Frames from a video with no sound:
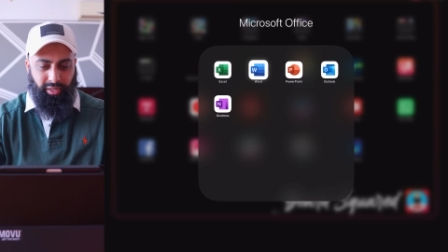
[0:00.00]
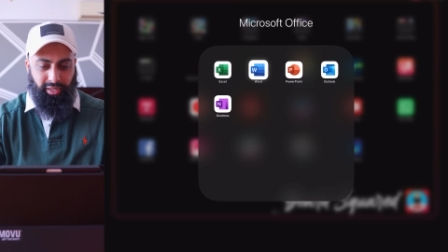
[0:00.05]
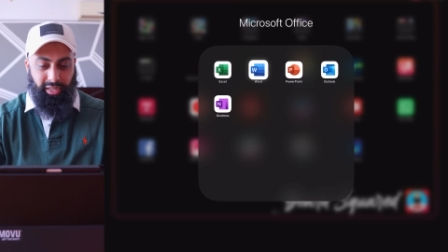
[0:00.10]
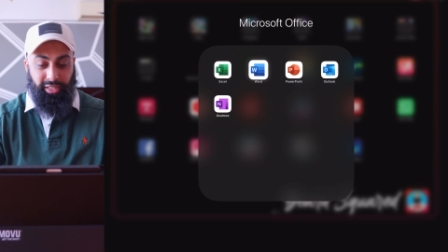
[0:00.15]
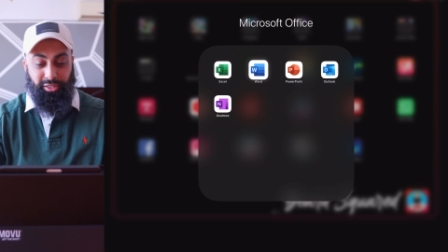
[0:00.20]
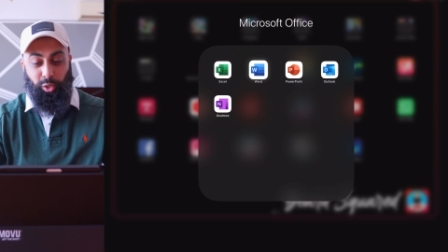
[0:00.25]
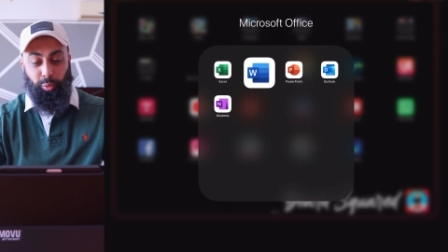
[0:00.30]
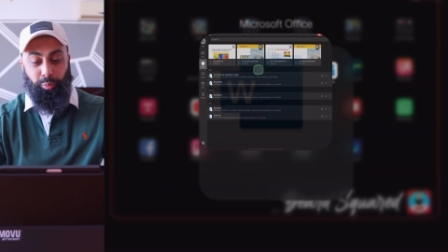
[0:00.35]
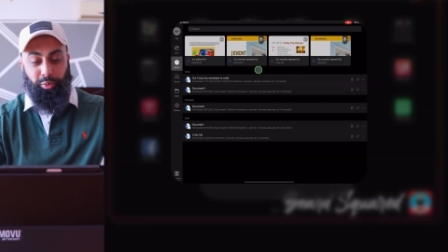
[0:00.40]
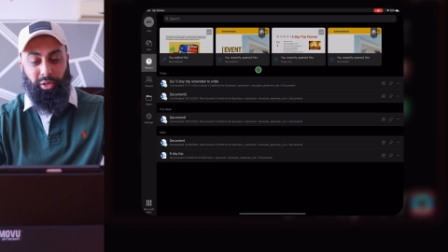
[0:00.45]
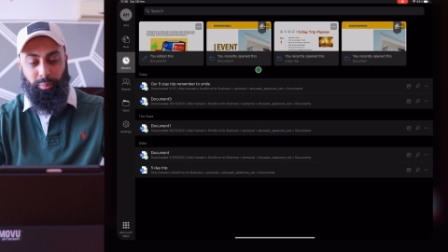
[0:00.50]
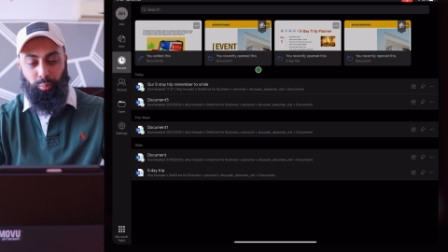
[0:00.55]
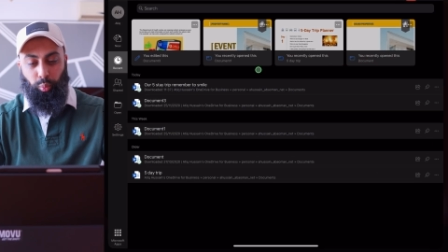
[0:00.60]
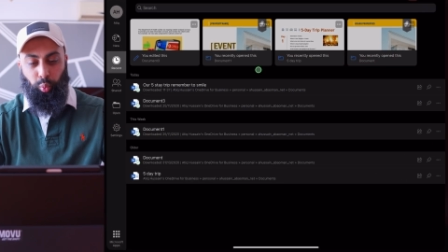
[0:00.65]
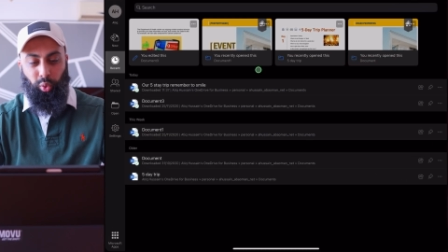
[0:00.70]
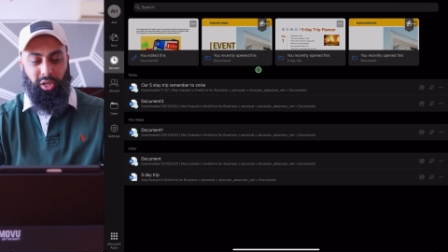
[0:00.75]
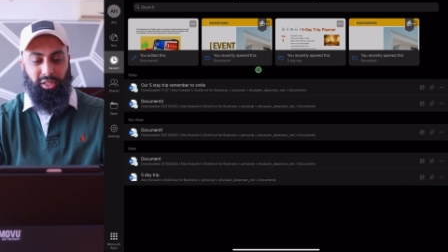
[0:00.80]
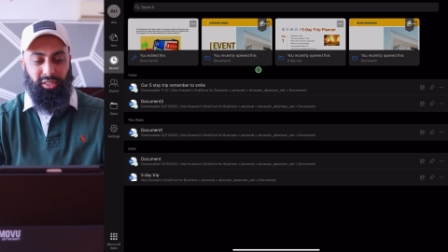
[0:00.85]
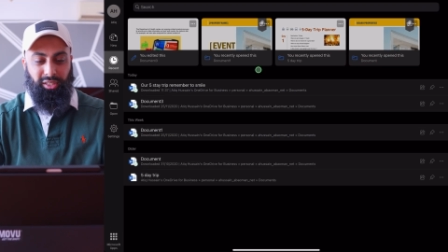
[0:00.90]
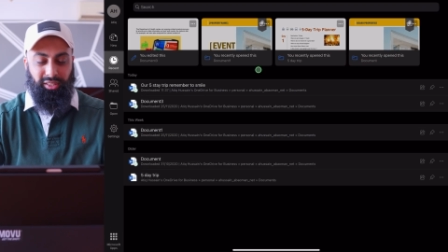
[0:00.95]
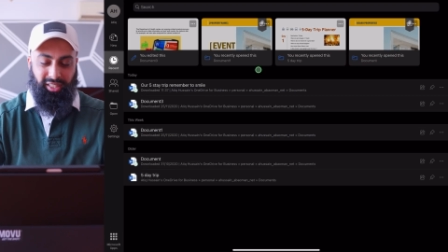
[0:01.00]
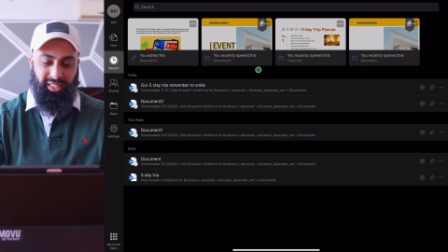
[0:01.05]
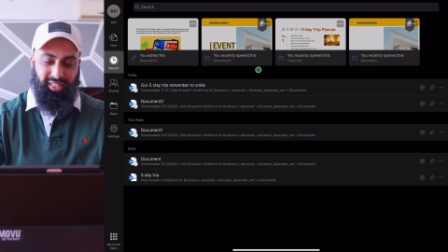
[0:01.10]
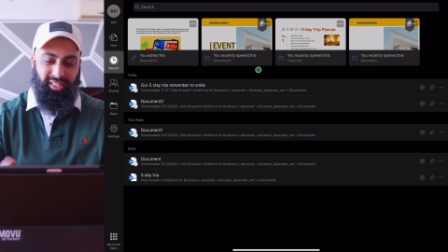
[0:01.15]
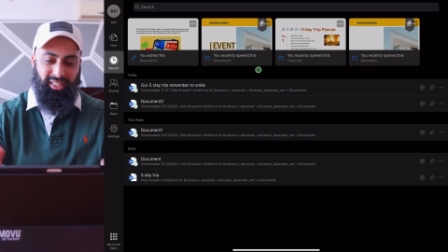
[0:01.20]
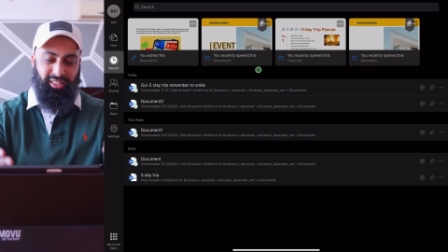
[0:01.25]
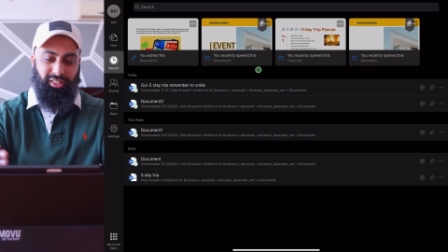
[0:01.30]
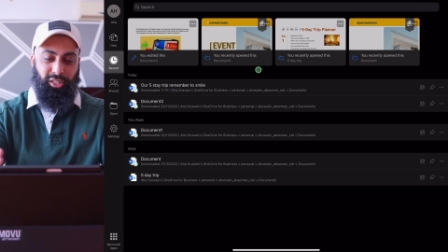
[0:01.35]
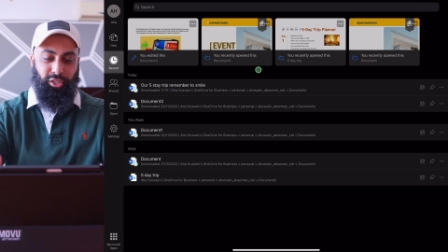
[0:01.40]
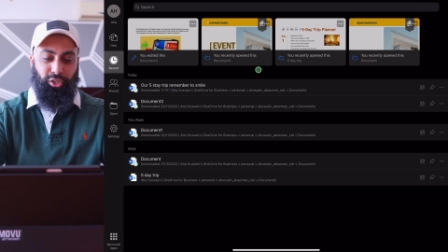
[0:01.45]
Let's open up Word.
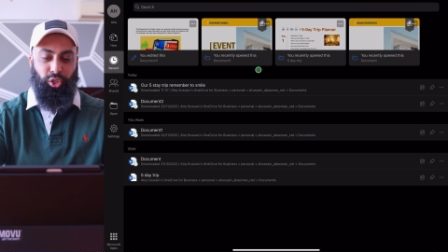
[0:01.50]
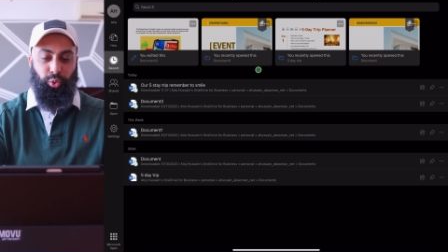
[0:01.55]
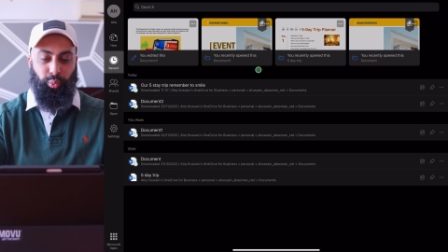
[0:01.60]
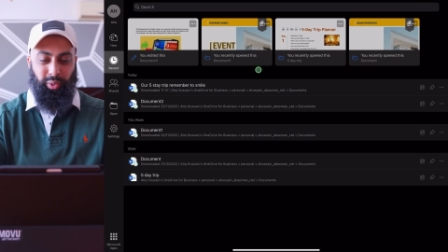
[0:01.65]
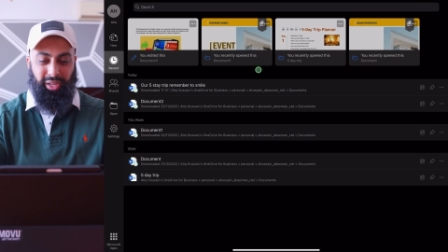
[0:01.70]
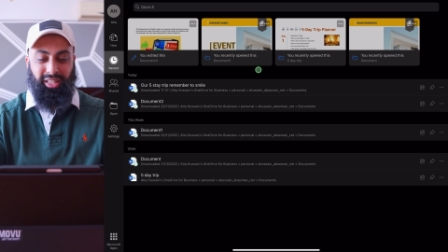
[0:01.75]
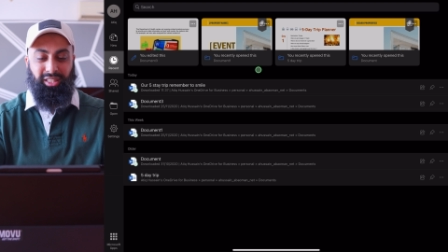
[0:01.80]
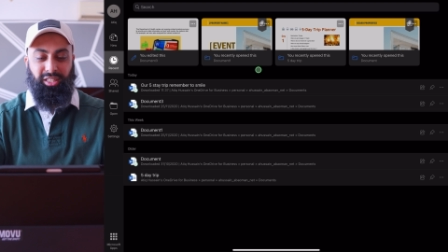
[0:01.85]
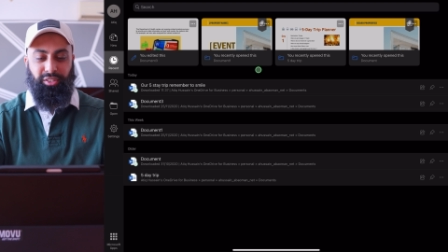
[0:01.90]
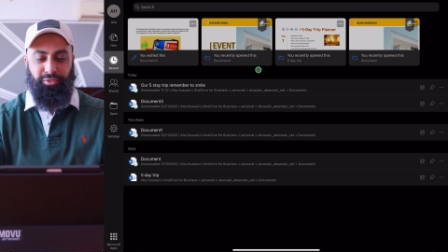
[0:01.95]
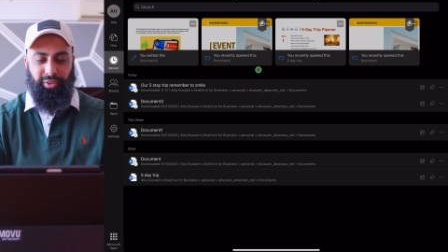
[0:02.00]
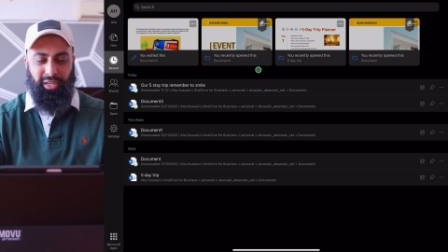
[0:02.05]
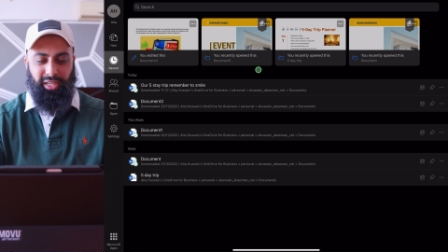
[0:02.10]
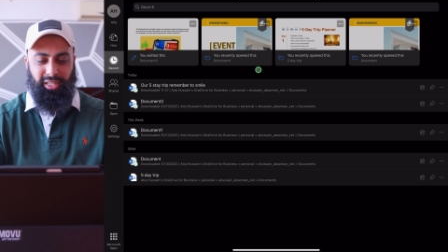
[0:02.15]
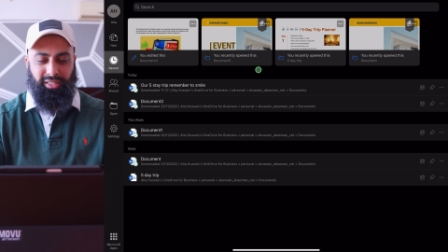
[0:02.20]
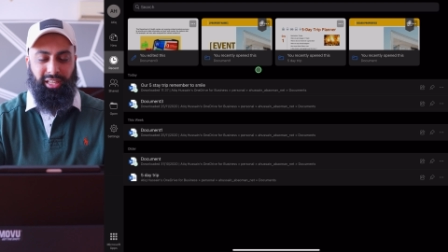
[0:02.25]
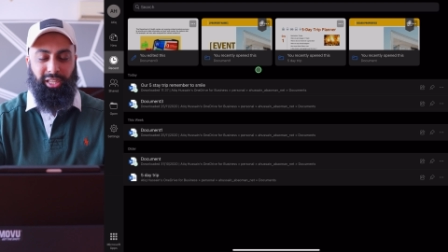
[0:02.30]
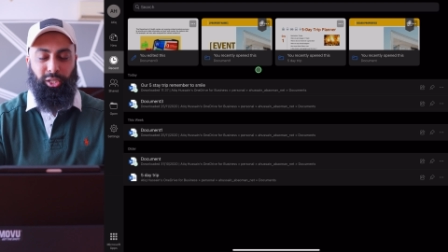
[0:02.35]
This is the new interface